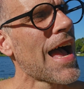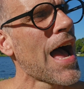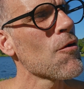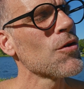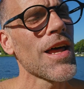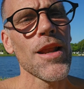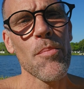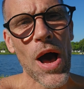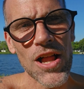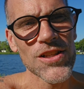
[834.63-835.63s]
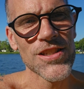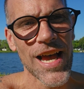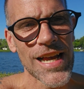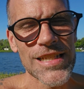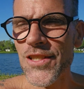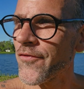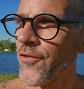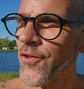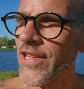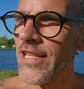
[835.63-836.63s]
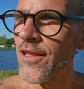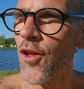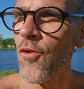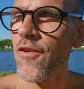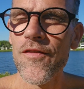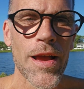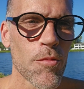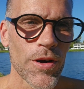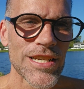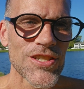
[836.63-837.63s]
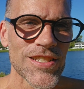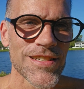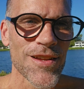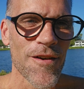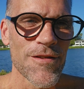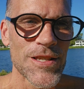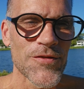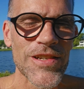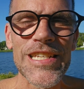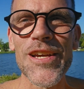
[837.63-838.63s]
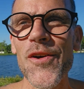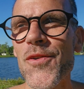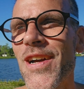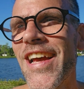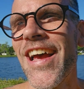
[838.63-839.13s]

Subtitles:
I will not apologize for the lower vibration of this video.